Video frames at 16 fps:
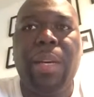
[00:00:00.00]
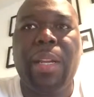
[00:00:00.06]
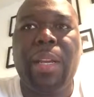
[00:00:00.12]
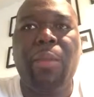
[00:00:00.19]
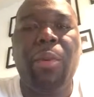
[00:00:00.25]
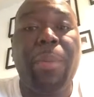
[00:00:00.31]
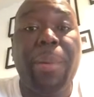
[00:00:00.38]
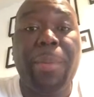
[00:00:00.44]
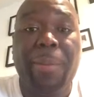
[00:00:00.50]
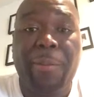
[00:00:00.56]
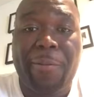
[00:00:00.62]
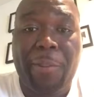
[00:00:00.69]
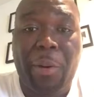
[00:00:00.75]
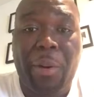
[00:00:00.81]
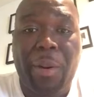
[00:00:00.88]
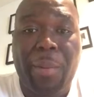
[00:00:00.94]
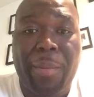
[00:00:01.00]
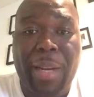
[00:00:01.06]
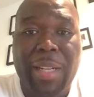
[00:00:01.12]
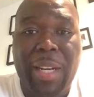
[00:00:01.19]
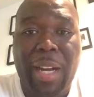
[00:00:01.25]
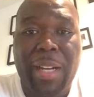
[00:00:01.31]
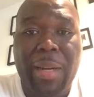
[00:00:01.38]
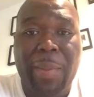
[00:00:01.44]
it will be performed by
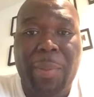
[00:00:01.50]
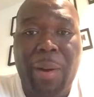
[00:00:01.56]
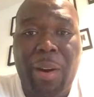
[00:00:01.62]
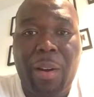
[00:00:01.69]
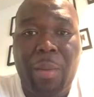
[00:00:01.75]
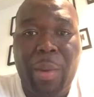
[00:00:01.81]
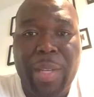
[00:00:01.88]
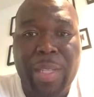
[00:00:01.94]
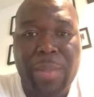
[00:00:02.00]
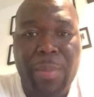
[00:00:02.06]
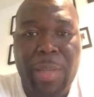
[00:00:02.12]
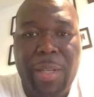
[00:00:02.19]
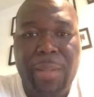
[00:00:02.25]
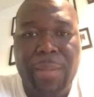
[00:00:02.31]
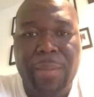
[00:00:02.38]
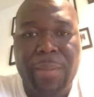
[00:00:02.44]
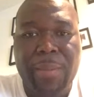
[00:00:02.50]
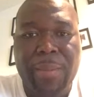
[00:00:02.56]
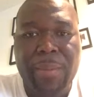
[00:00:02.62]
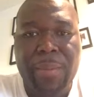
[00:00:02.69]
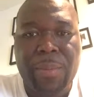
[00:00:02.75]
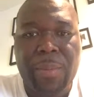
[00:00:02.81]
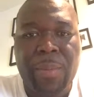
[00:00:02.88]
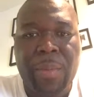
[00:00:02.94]
Dr. Paul Wiseman,
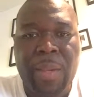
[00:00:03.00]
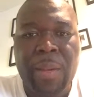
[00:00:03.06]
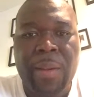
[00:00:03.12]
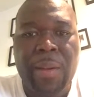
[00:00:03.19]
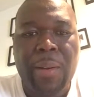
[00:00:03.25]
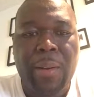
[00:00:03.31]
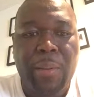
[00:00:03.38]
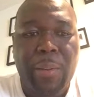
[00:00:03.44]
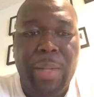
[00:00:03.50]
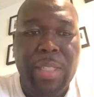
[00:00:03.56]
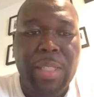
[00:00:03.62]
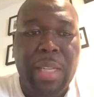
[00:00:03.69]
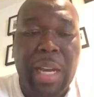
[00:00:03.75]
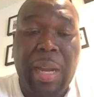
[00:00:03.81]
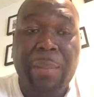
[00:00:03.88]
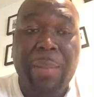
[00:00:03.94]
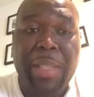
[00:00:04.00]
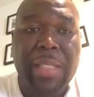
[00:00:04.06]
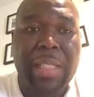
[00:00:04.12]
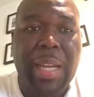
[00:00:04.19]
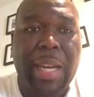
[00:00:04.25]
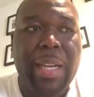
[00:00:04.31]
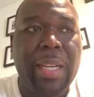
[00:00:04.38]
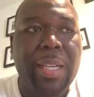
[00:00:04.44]
which I'm
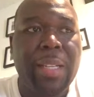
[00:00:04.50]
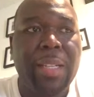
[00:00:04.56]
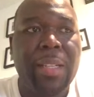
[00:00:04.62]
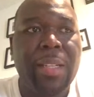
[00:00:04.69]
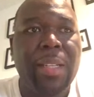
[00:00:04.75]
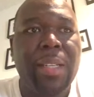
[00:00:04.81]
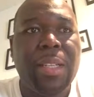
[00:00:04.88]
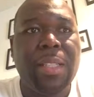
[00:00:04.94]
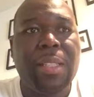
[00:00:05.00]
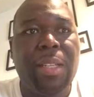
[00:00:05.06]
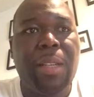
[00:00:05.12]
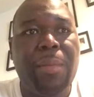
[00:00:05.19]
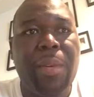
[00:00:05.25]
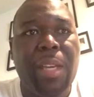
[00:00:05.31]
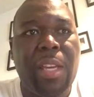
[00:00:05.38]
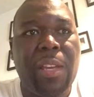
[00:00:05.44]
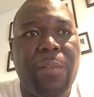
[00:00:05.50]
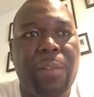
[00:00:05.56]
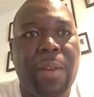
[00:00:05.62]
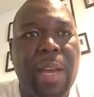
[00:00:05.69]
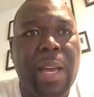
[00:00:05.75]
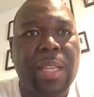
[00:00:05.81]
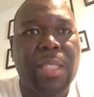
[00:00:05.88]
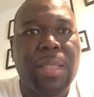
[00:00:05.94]
excited. So let me give you
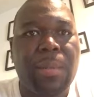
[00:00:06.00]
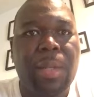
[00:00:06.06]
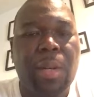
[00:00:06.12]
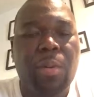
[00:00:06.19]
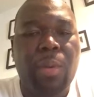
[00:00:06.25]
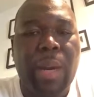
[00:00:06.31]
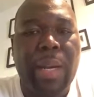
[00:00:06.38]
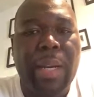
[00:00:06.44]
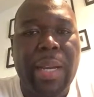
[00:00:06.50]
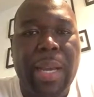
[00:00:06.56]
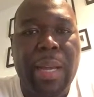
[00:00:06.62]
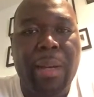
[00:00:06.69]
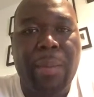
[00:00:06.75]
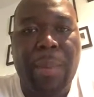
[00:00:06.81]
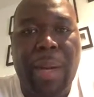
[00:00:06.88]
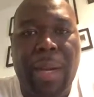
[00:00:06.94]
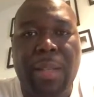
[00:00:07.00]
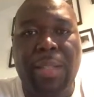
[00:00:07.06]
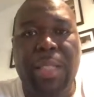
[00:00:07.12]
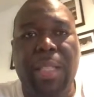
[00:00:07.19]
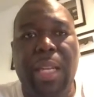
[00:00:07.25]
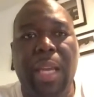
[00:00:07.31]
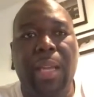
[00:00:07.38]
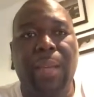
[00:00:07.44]
guys some little rundown about
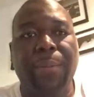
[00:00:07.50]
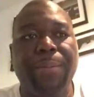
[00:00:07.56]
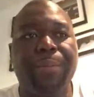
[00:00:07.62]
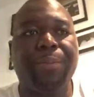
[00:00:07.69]
today.